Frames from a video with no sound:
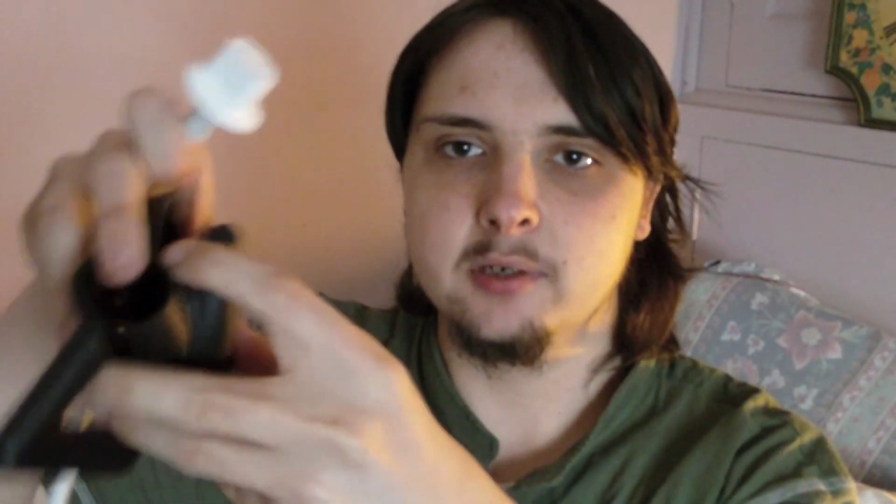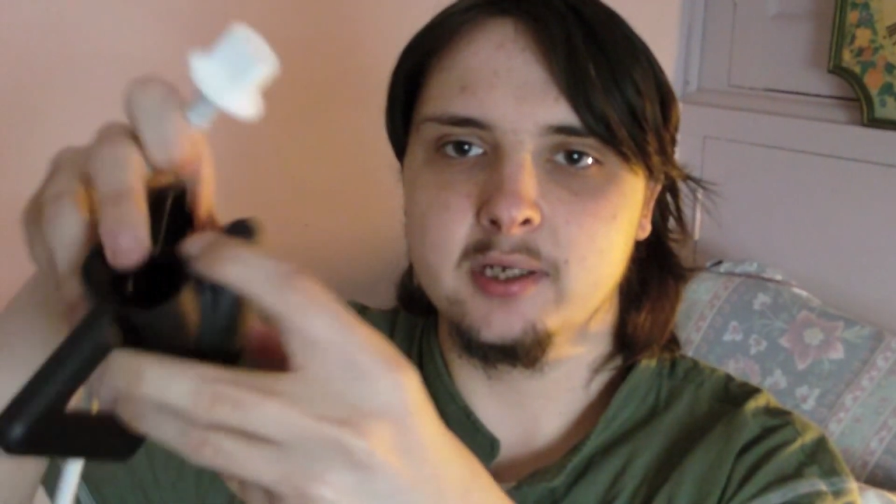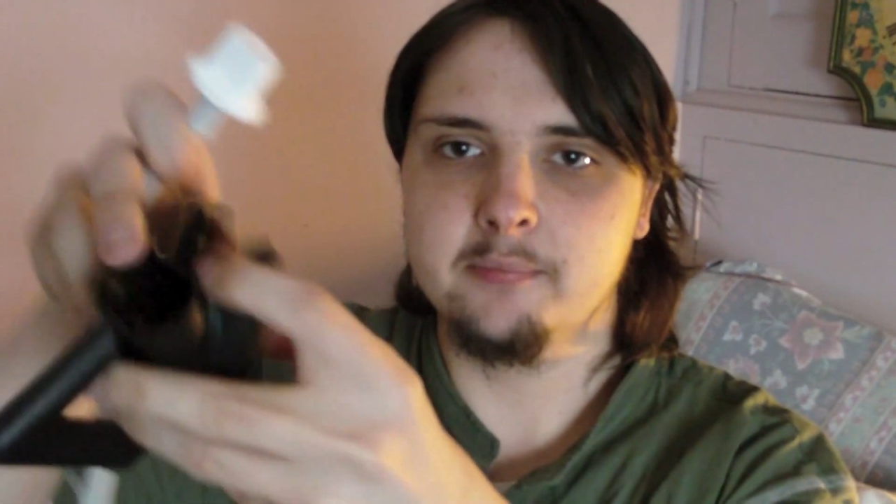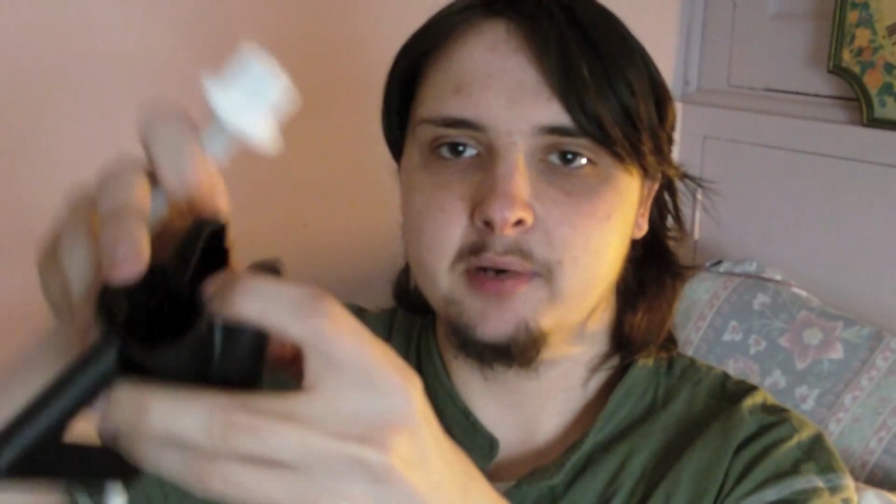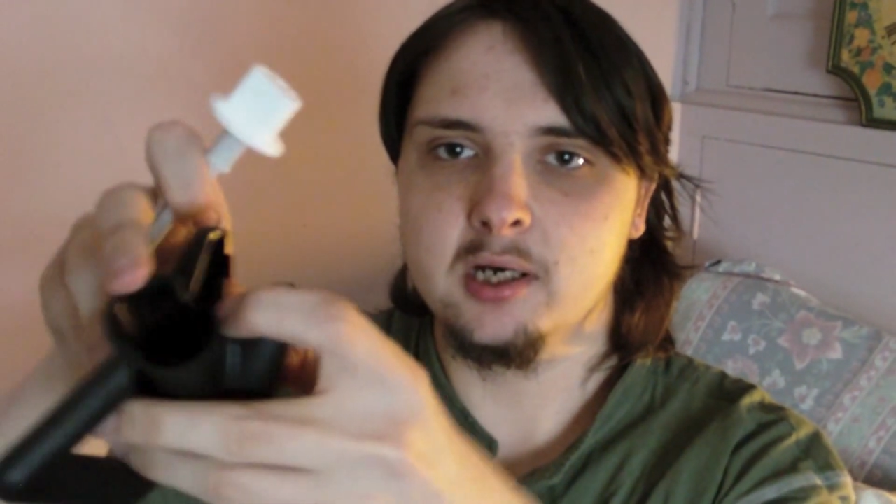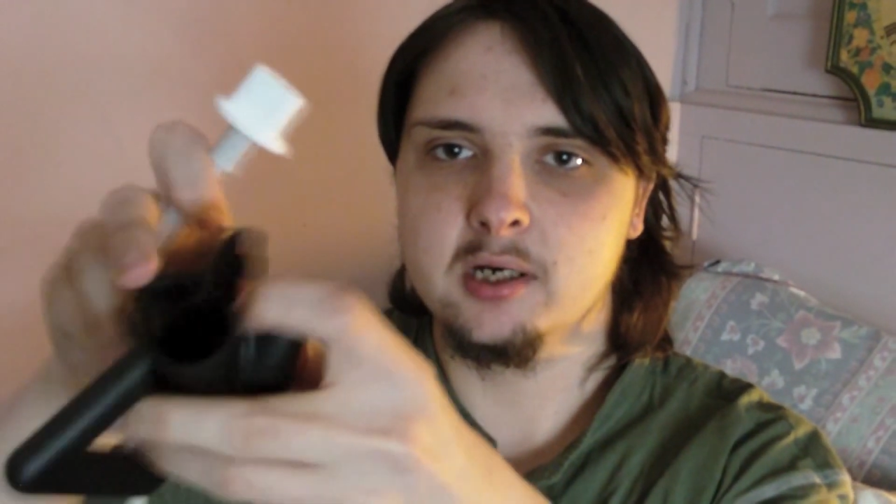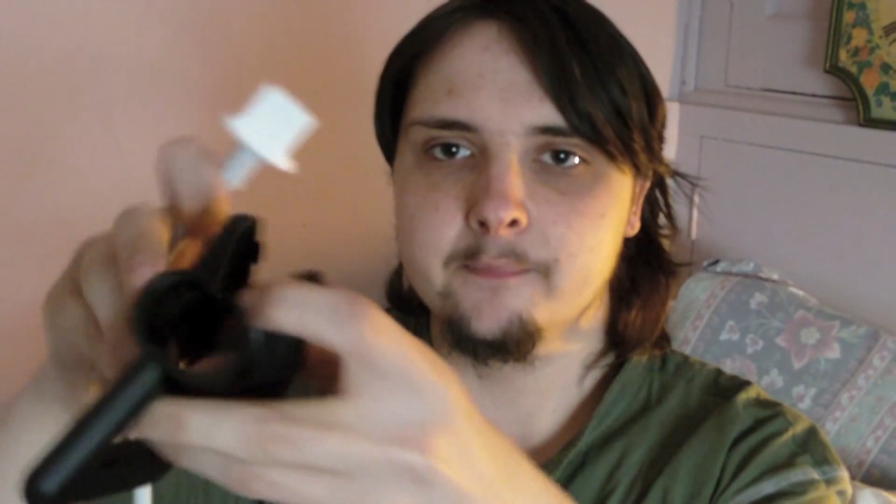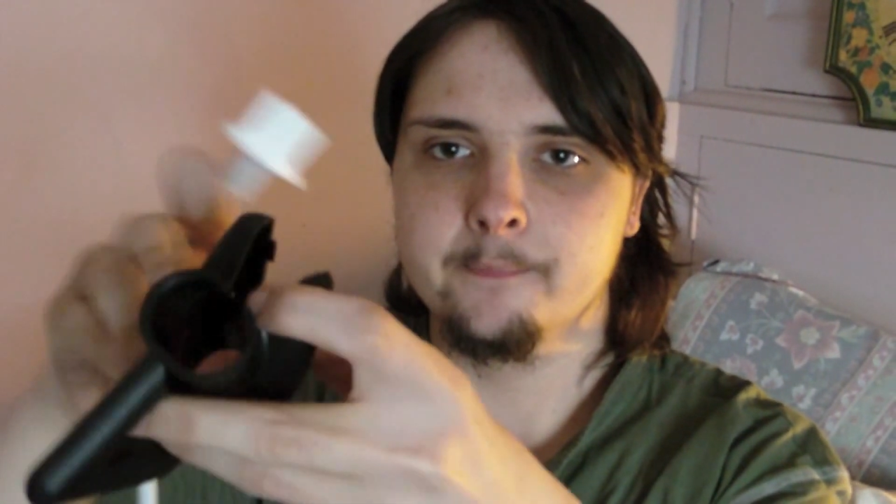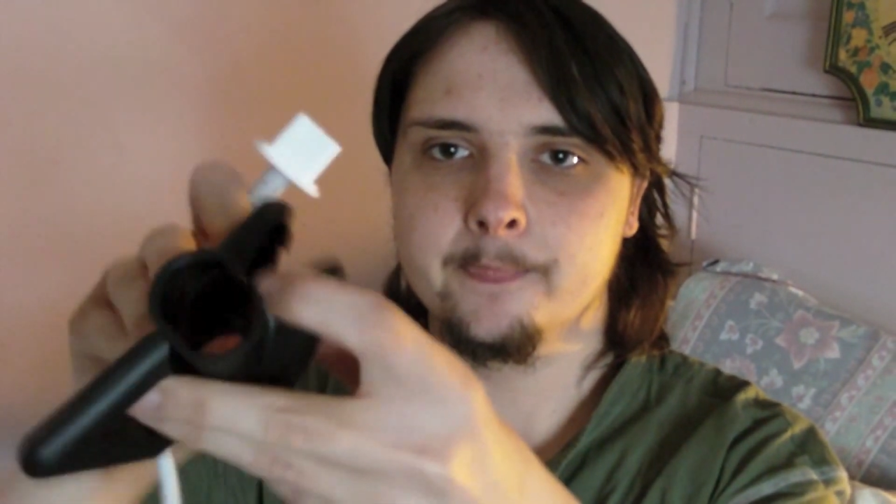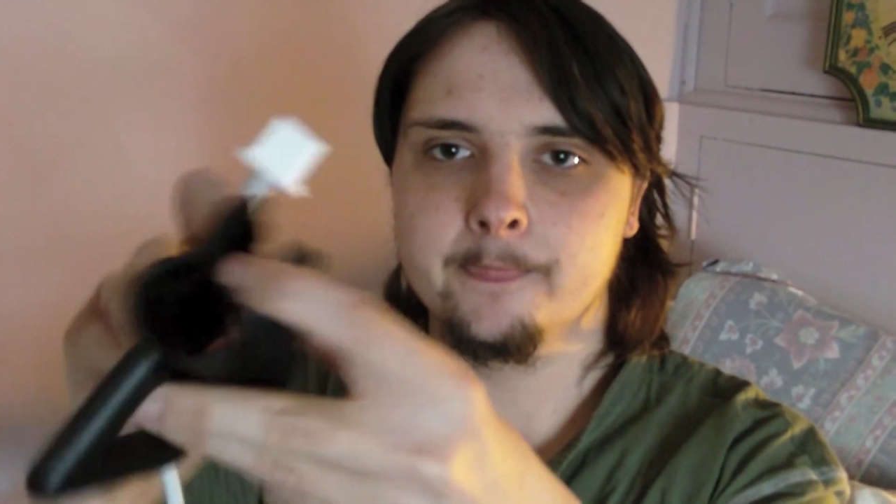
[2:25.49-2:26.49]
apart
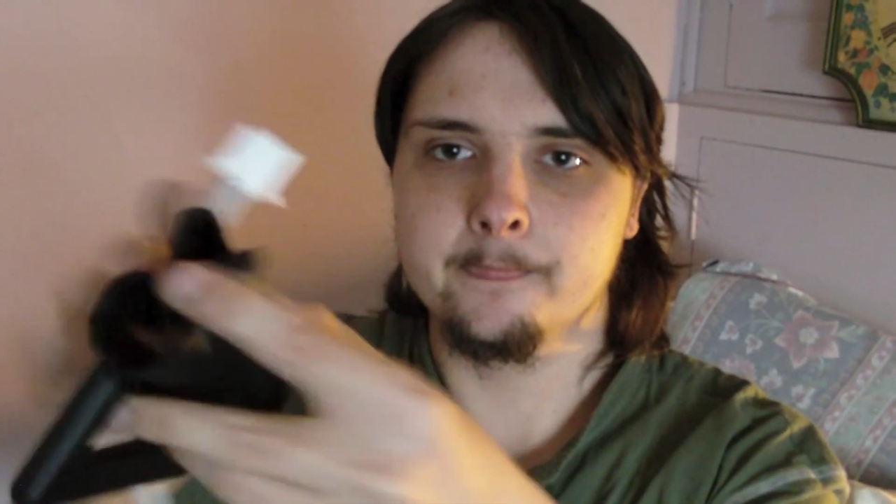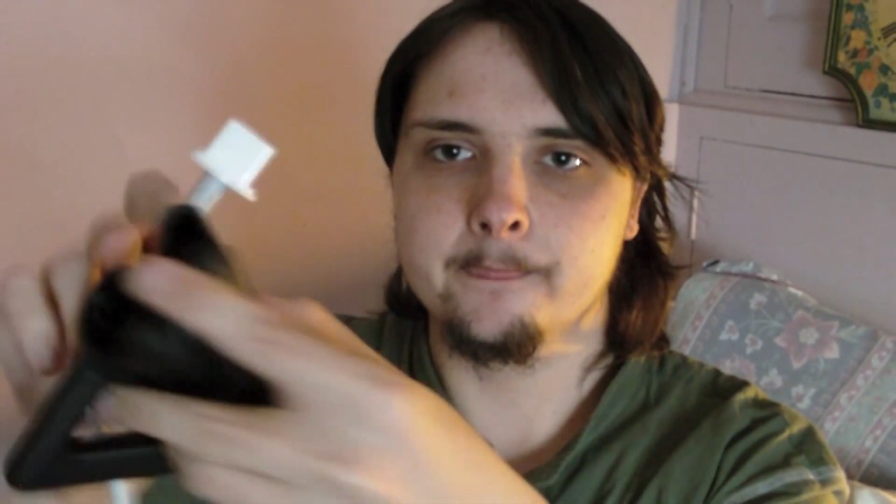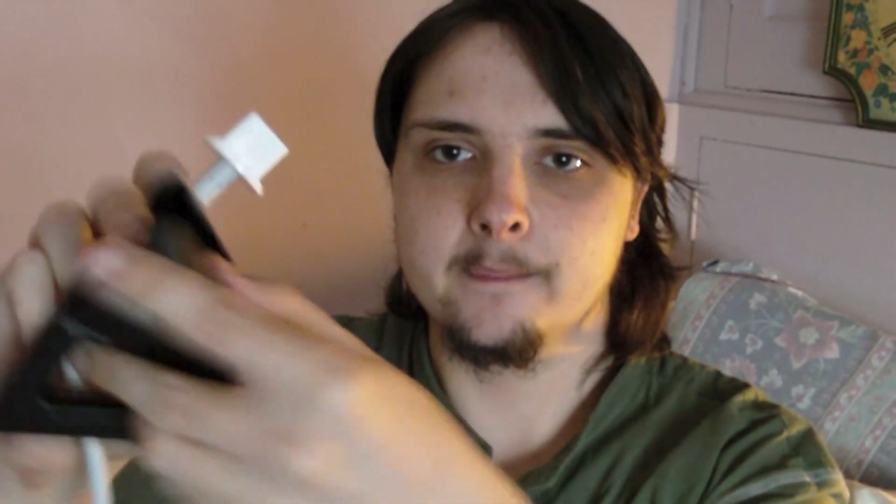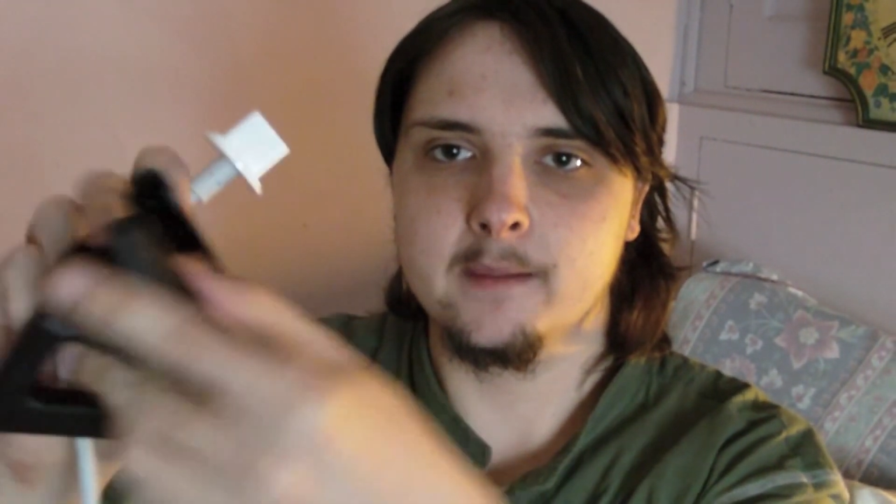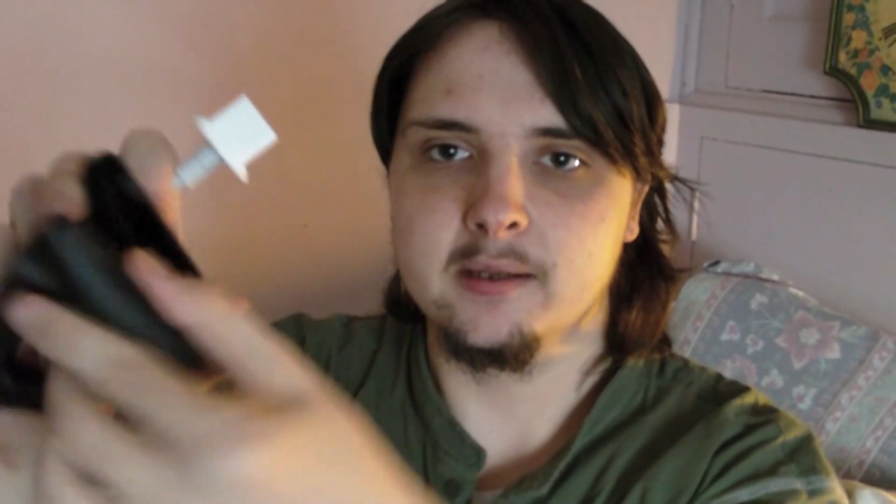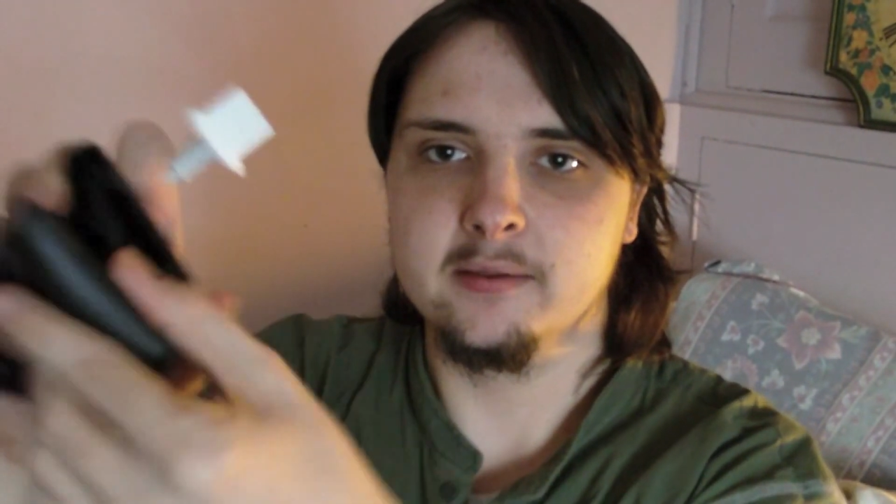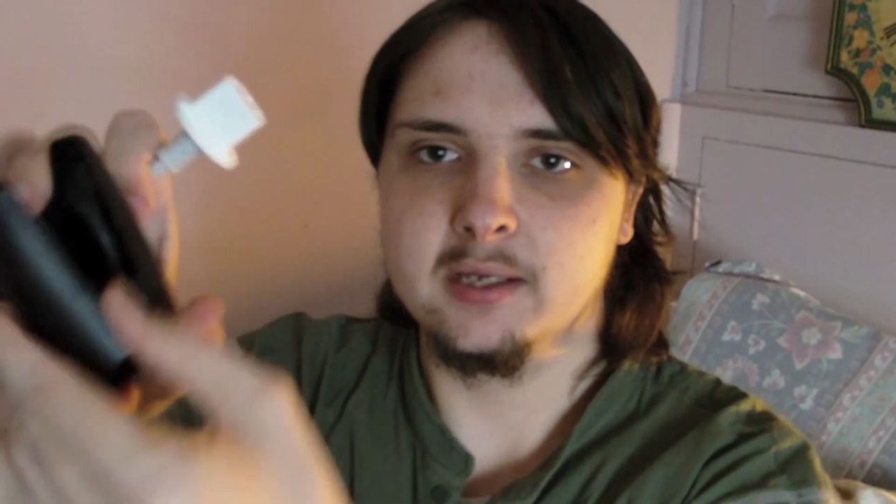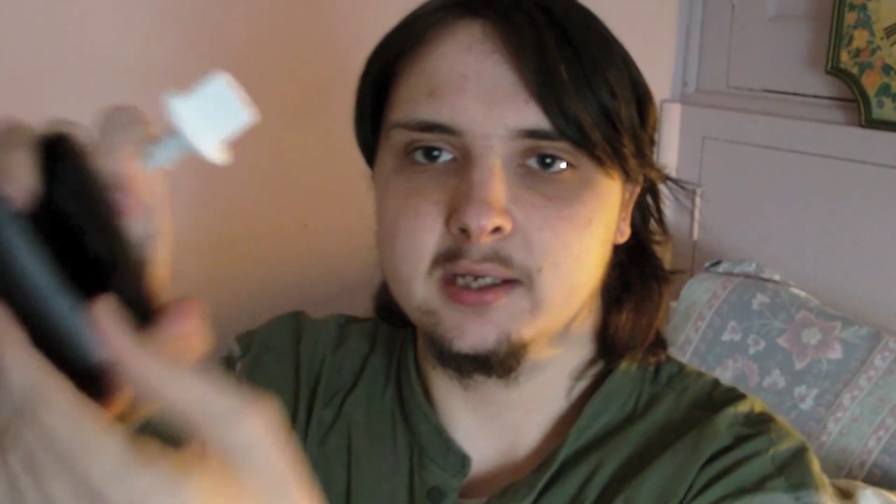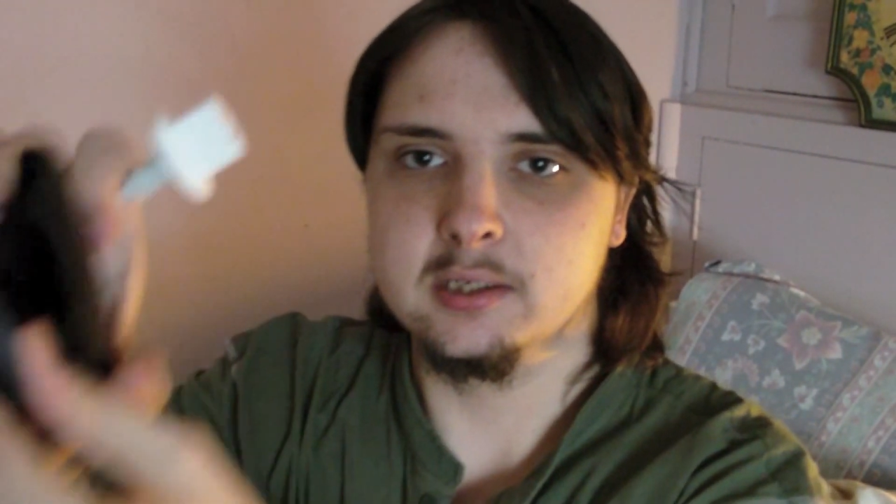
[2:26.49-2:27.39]
like that.